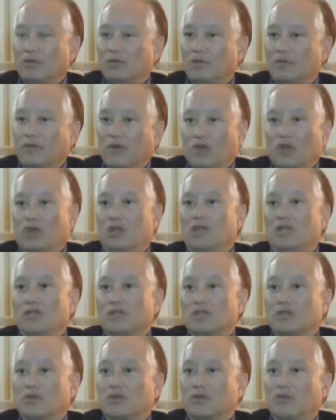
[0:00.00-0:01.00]
devoted
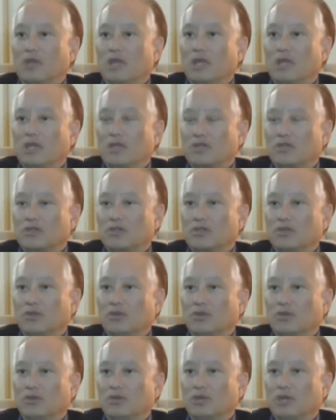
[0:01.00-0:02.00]
his career
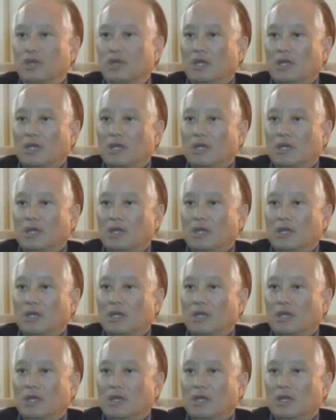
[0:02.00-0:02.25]
to